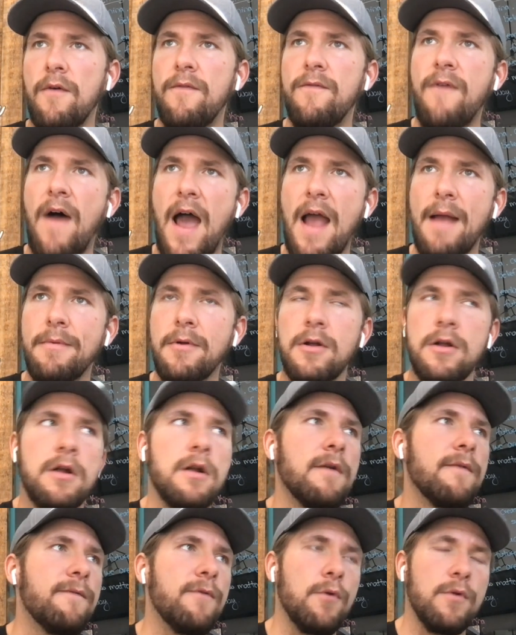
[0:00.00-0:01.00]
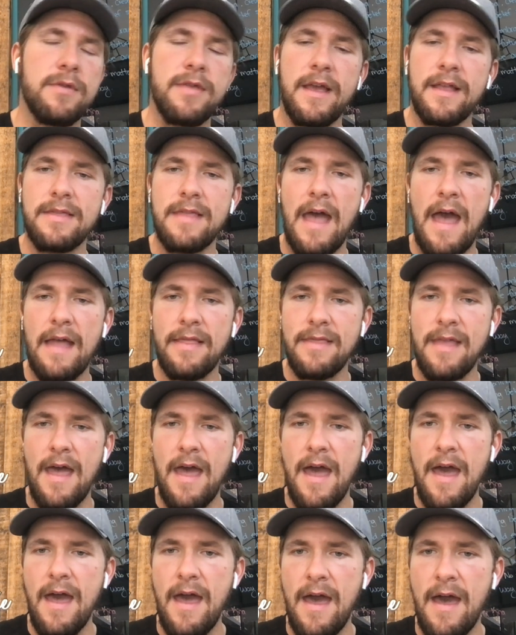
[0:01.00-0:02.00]
fiber foods like that
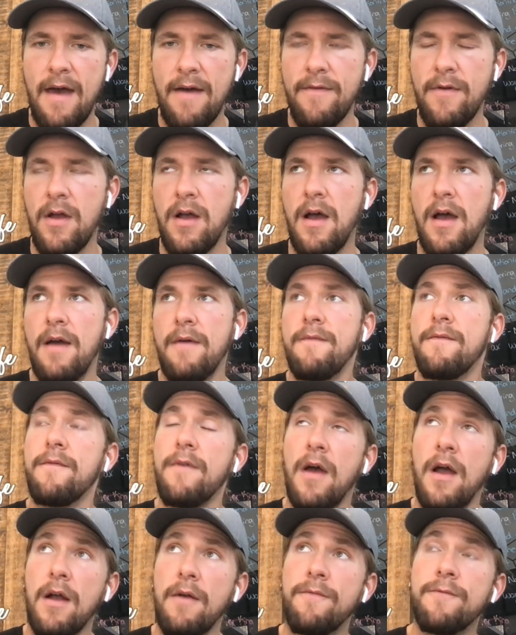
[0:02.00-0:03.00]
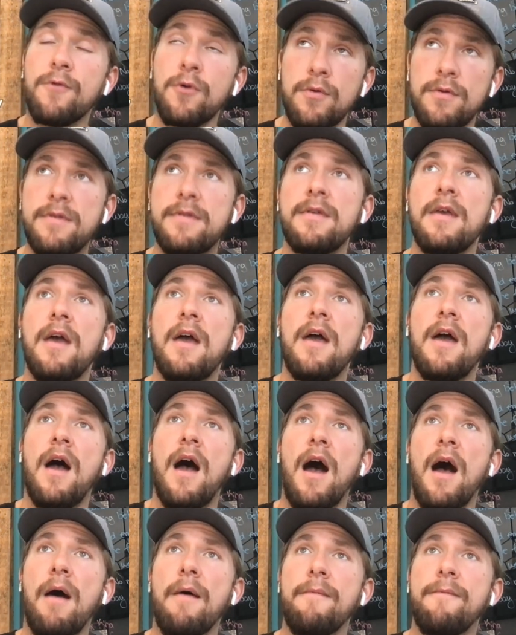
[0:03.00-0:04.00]
have fruits,
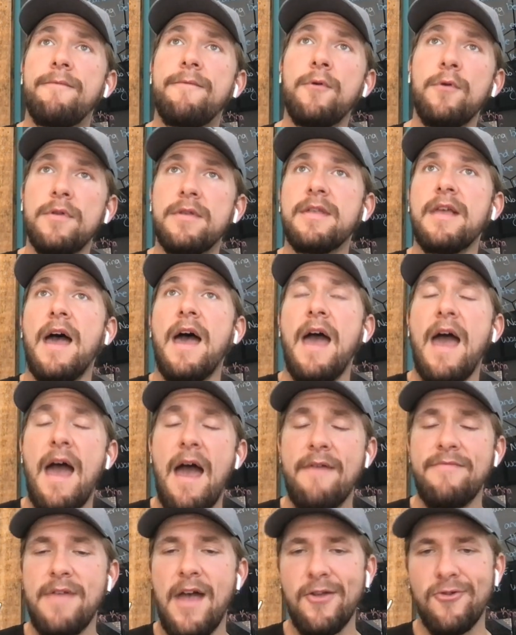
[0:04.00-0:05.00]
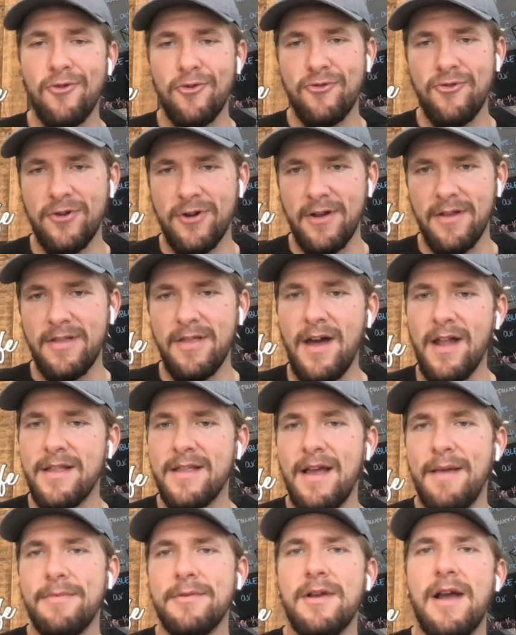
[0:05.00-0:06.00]
foods that have natural sugars, a lot of
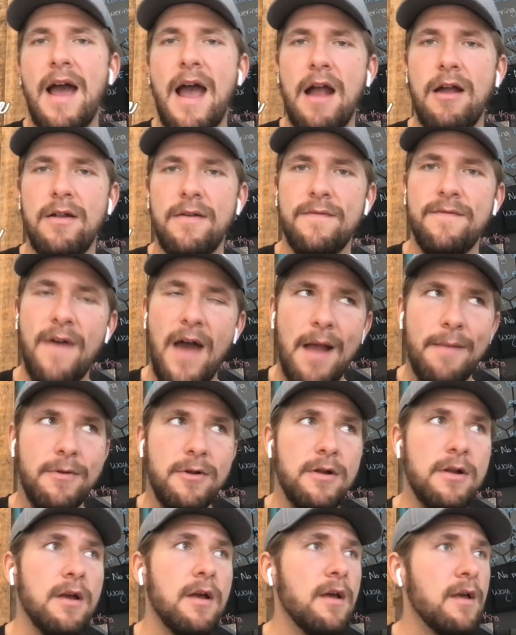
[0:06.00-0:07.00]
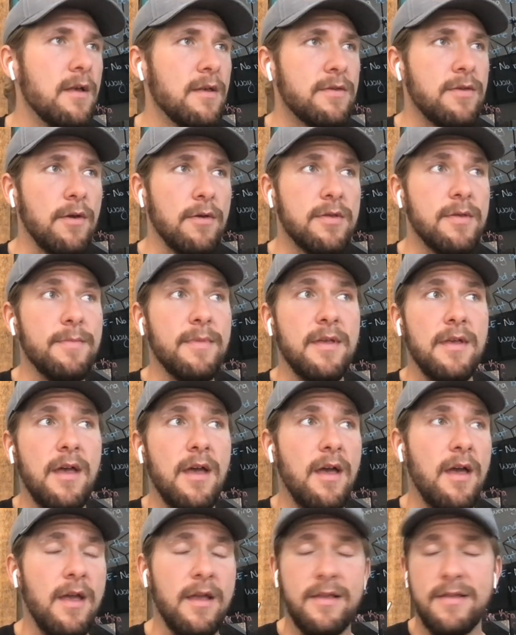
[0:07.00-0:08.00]
times they're higher in fiber. So some
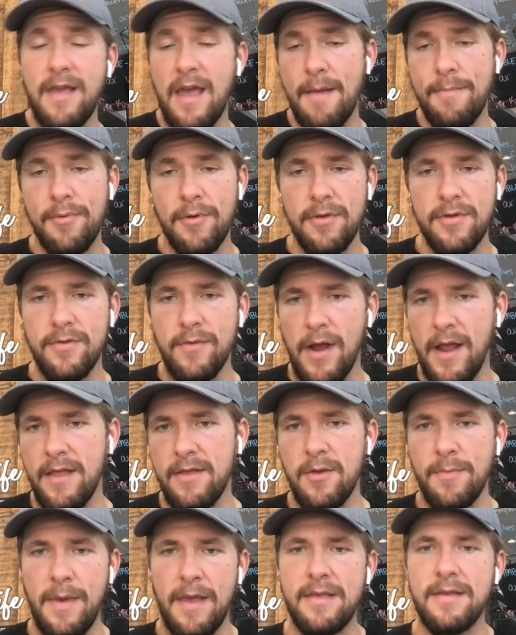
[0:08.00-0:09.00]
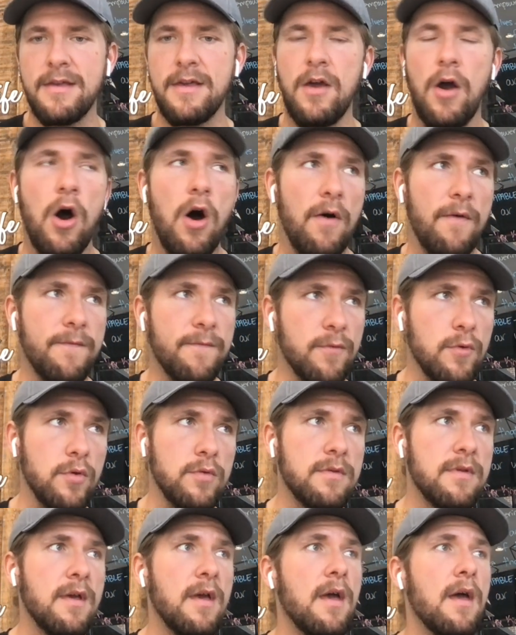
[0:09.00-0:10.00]
examples, right? So basically all
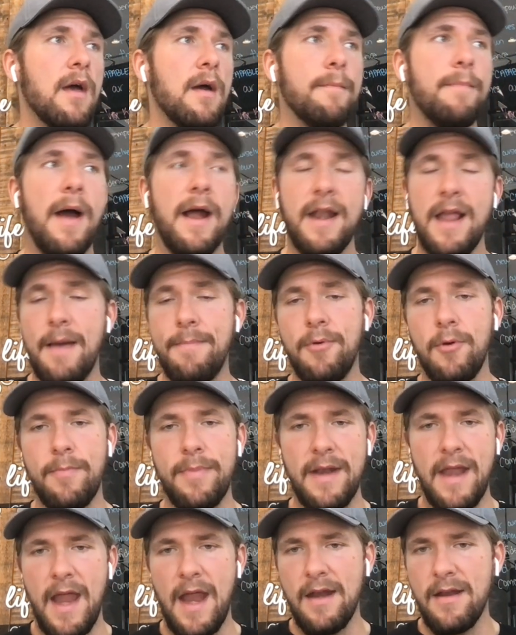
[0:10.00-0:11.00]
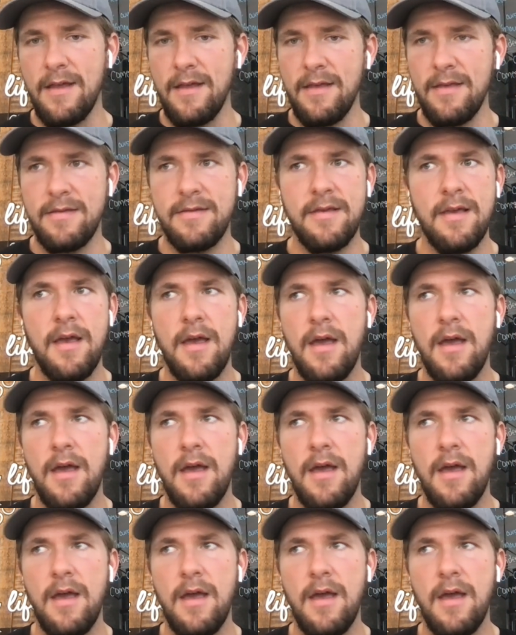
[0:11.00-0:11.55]
fruit, pineapple, bananas,